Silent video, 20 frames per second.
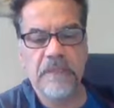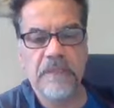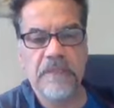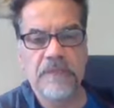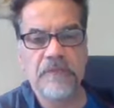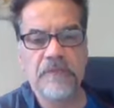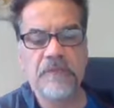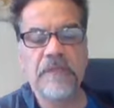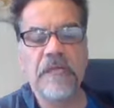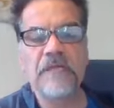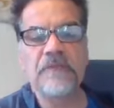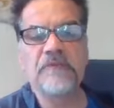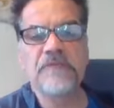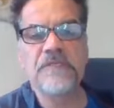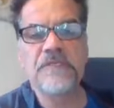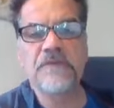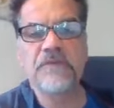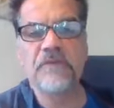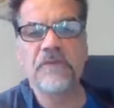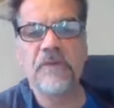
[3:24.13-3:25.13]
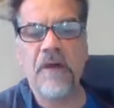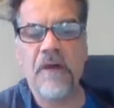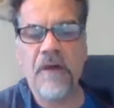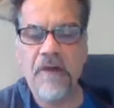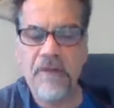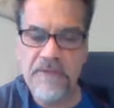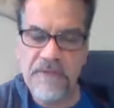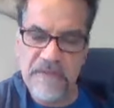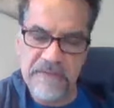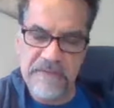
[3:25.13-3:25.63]
you can use it for
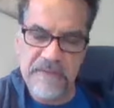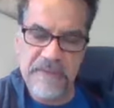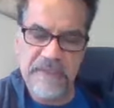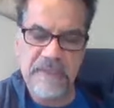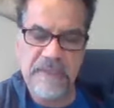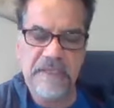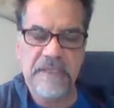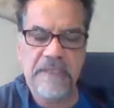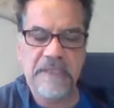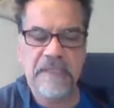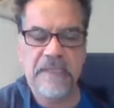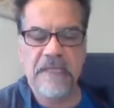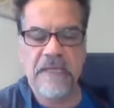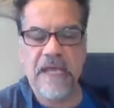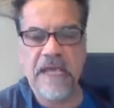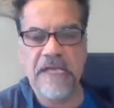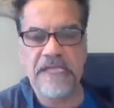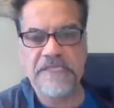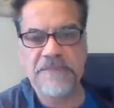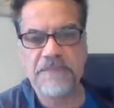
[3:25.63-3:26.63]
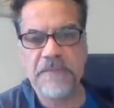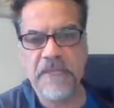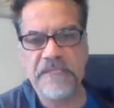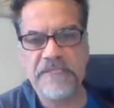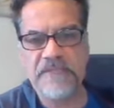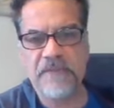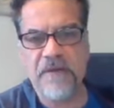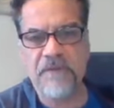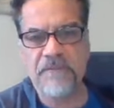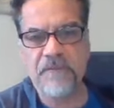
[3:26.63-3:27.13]
other aspects
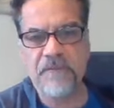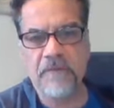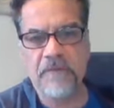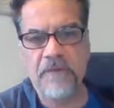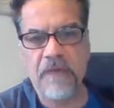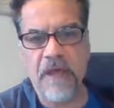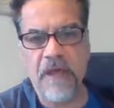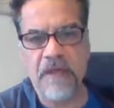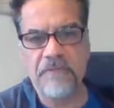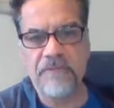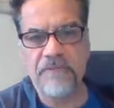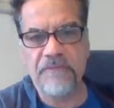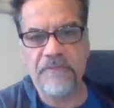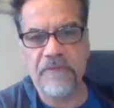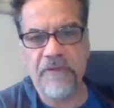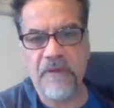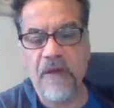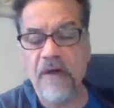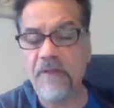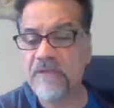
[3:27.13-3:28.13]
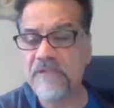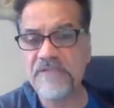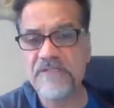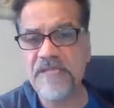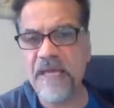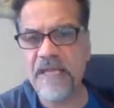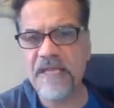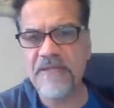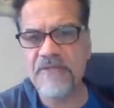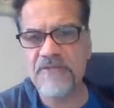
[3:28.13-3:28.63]
of your life, other
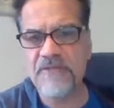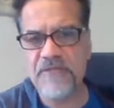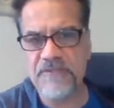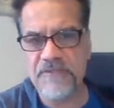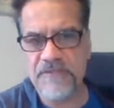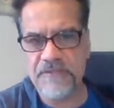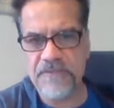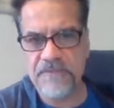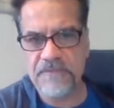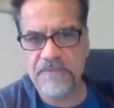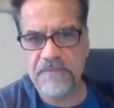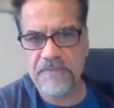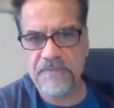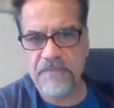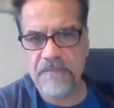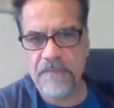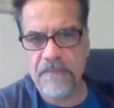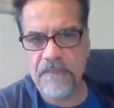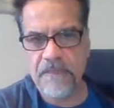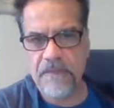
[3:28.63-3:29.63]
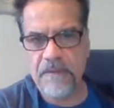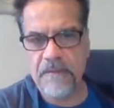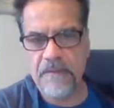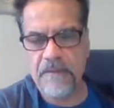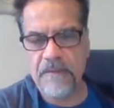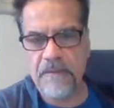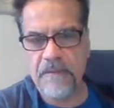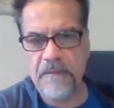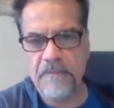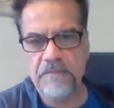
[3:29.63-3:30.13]
challenges.
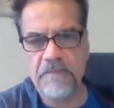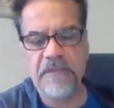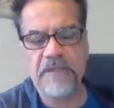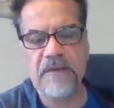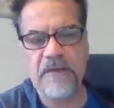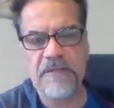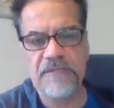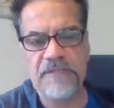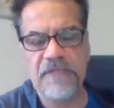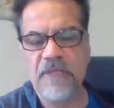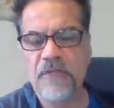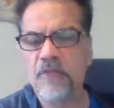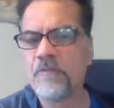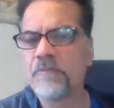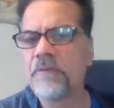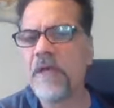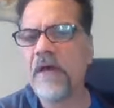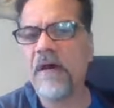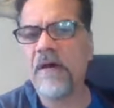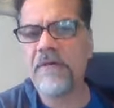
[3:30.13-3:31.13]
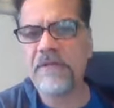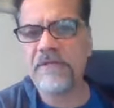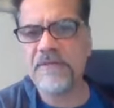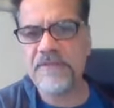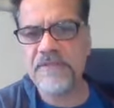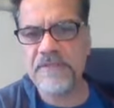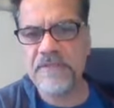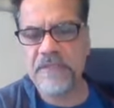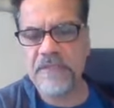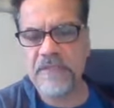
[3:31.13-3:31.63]
Because to be
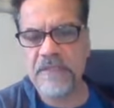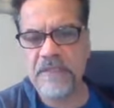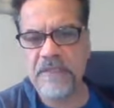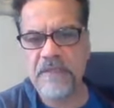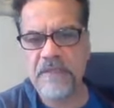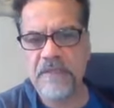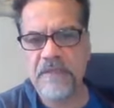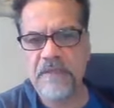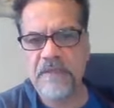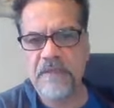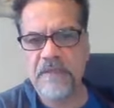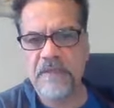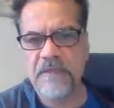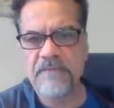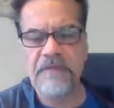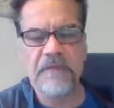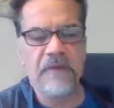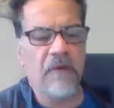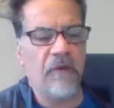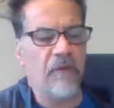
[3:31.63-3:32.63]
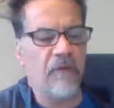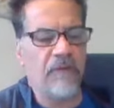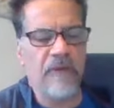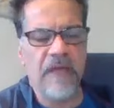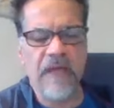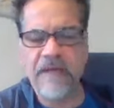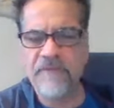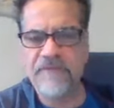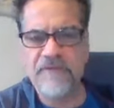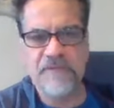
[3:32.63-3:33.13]
honest, we all
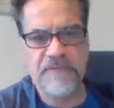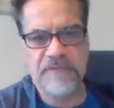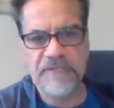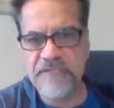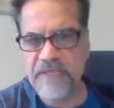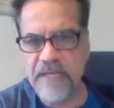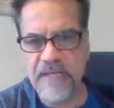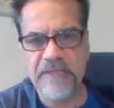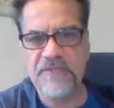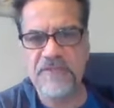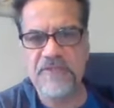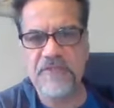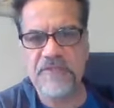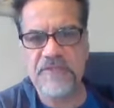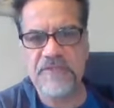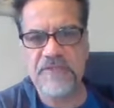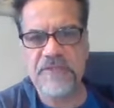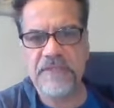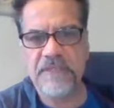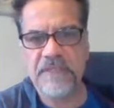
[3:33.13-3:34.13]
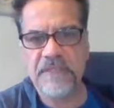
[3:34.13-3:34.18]
have challenges.